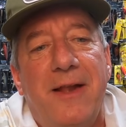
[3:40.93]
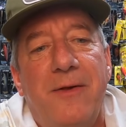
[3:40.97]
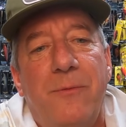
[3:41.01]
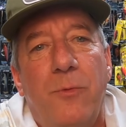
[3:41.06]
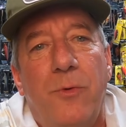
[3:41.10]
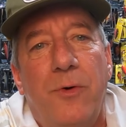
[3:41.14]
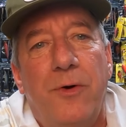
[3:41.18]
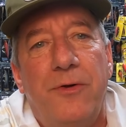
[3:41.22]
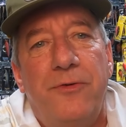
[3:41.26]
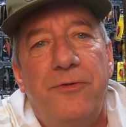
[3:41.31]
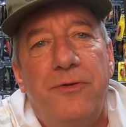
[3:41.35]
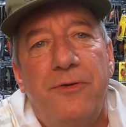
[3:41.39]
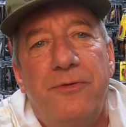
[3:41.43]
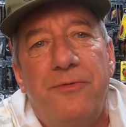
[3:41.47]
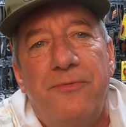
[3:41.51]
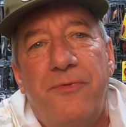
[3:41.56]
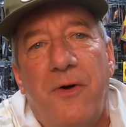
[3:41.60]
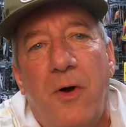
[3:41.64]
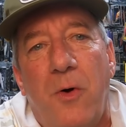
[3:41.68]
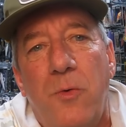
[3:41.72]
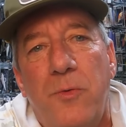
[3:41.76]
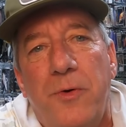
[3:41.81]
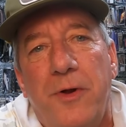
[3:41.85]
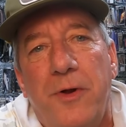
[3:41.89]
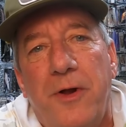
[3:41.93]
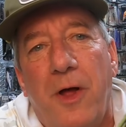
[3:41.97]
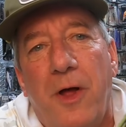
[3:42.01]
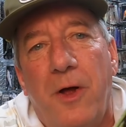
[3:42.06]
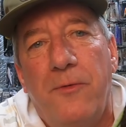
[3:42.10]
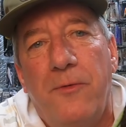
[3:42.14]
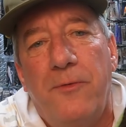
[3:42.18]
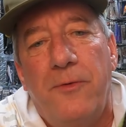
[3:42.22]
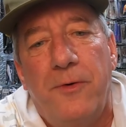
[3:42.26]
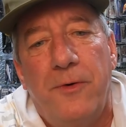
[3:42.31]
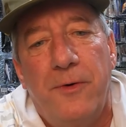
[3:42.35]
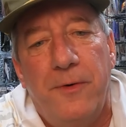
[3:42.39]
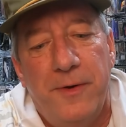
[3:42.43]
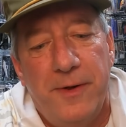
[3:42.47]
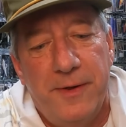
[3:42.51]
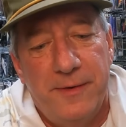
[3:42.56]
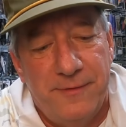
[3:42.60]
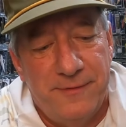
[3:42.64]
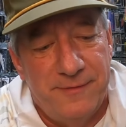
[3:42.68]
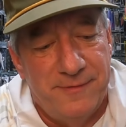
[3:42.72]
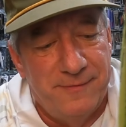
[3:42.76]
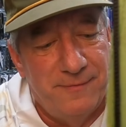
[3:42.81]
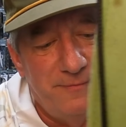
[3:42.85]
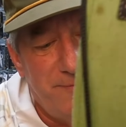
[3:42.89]
where it's just folded over and
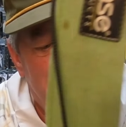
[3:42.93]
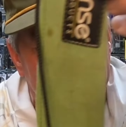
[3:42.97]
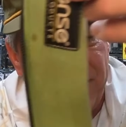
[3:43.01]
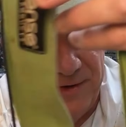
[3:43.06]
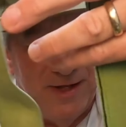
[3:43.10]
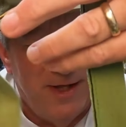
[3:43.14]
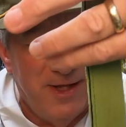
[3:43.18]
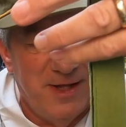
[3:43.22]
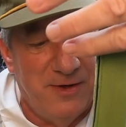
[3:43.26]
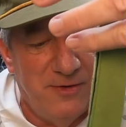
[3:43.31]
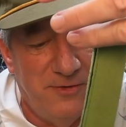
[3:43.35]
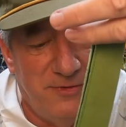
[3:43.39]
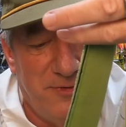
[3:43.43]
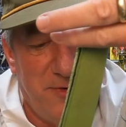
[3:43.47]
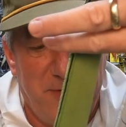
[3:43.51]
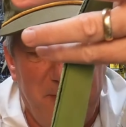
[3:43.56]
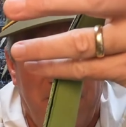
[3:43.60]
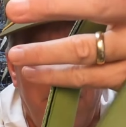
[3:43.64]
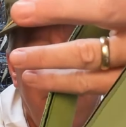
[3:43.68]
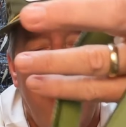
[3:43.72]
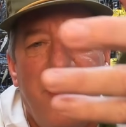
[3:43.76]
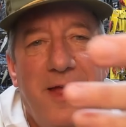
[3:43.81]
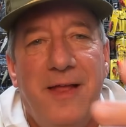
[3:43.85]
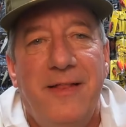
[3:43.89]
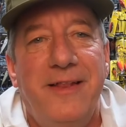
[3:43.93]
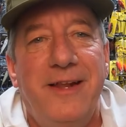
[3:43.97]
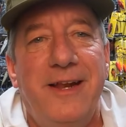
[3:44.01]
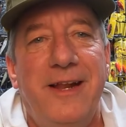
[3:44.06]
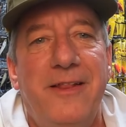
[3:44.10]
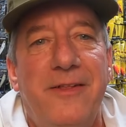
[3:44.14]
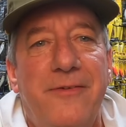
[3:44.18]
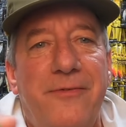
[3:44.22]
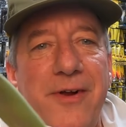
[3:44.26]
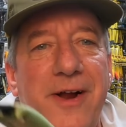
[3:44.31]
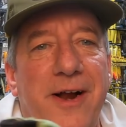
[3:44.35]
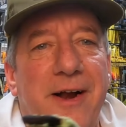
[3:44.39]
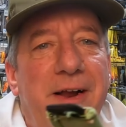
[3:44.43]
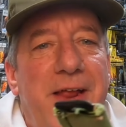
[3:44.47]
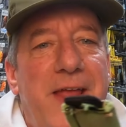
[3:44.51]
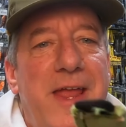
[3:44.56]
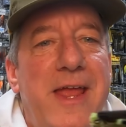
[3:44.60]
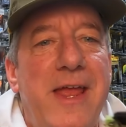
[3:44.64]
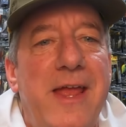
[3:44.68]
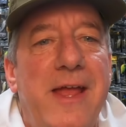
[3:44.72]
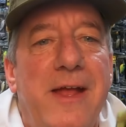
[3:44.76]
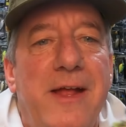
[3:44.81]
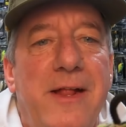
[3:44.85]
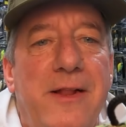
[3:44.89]
it's stitched. And then at the
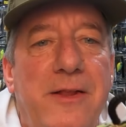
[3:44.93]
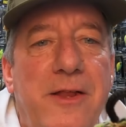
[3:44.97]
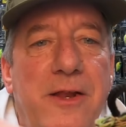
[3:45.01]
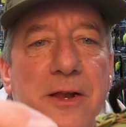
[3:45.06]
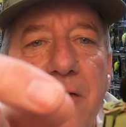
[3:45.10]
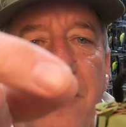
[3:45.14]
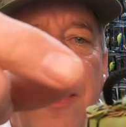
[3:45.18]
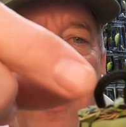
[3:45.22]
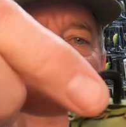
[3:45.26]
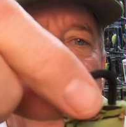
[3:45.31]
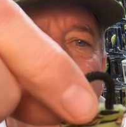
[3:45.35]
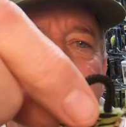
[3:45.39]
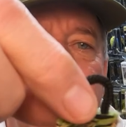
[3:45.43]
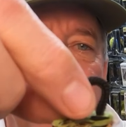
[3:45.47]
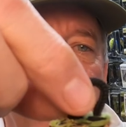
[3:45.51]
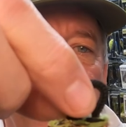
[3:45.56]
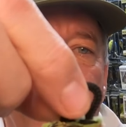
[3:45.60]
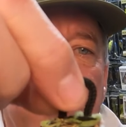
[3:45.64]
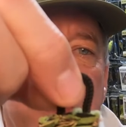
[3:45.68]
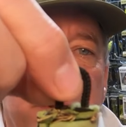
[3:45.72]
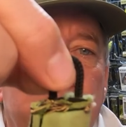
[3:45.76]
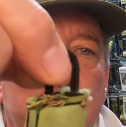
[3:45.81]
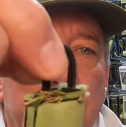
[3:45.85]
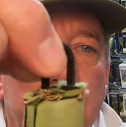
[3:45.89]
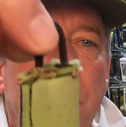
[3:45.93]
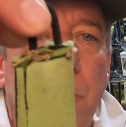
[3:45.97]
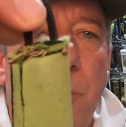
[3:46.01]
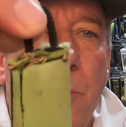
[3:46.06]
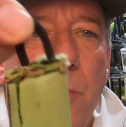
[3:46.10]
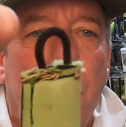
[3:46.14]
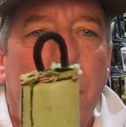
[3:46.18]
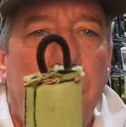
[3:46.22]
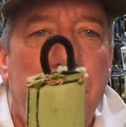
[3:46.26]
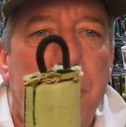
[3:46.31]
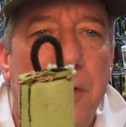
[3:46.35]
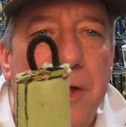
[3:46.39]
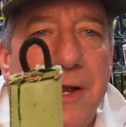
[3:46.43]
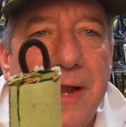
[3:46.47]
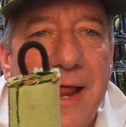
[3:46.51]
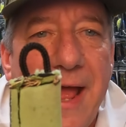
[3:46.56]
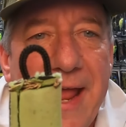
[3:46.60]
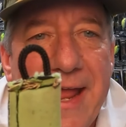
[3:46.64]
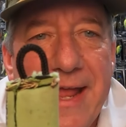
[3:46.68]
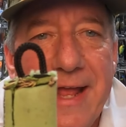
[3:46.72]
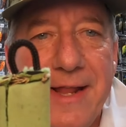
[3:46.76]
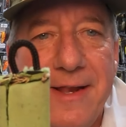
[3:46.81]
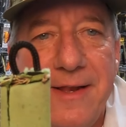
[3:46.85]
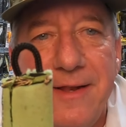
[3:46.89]
very end, you know, they have the loop where you can
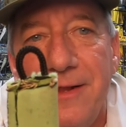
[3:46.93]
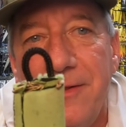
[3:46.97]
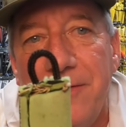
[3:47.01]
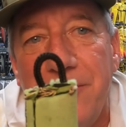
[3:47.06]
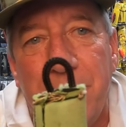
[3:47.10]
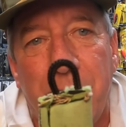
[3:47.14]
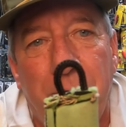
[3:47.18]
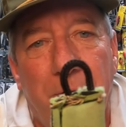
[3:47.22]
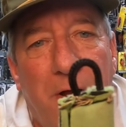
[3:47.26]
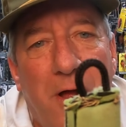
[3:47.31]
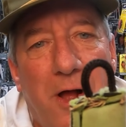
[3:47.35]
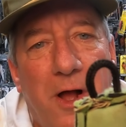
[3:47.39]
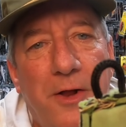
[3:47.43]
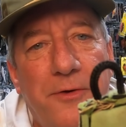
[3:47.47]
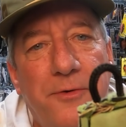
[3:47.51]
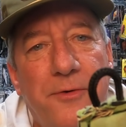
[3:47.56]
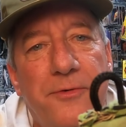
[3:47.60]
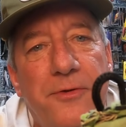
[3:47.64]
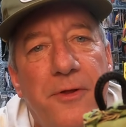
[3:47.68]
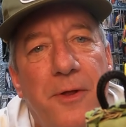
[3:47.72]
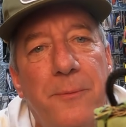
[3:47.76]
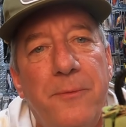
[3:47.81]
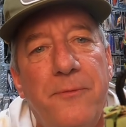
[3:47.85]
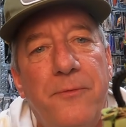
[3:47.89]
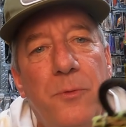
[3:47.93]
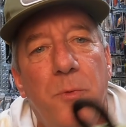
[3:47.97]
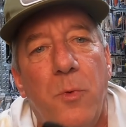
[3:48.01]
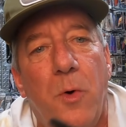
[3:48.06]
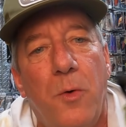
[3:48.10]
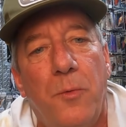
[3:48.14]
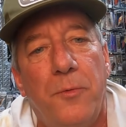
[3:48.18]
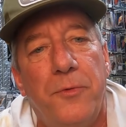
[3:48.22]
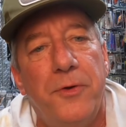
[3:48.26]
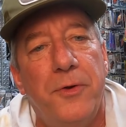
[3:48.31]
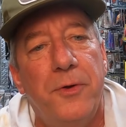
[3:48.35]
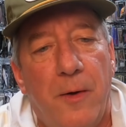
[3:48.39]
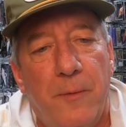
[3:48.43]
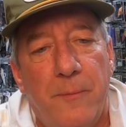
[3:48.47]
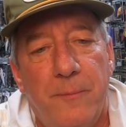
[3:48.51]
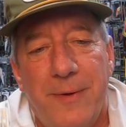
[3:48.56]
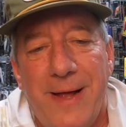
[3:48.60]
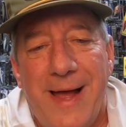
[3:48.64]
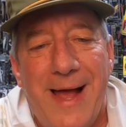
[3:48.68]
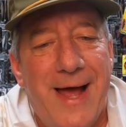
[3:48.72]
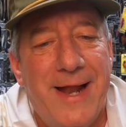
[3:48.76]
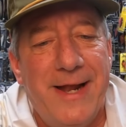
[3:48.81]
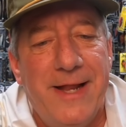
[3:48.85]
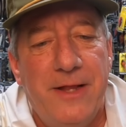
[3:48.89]
hang it in the garage or something if you want to.
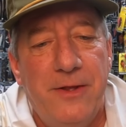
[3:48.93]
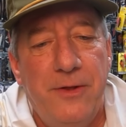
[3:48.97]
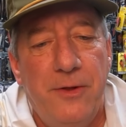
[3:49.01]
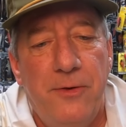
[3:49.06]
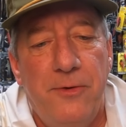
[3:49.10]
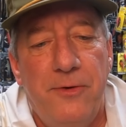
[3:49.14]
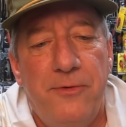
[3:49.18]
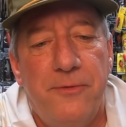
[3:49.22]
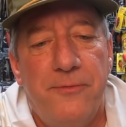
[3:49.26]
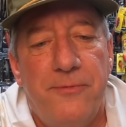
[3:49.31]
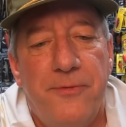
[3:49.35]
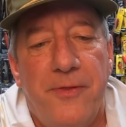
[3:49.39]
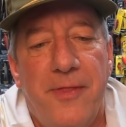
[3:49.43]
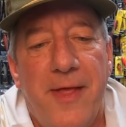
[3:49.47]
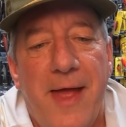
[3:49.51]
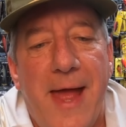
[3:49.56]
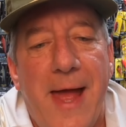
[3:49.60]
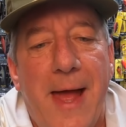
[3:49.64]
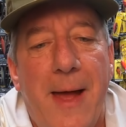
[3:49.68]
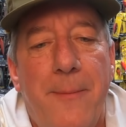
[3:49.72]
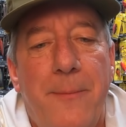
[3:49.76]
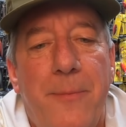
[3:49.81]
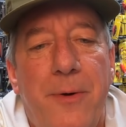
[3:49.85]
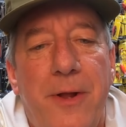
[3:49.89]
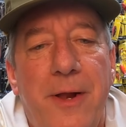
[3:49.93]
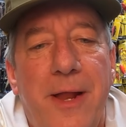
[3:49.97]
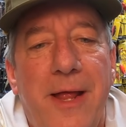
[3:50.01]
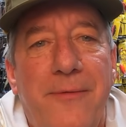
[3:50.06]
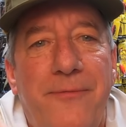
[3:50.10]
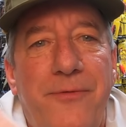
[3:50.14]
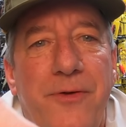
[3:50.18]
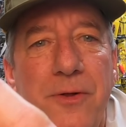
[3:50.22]
I didn't use it for that, but if you'll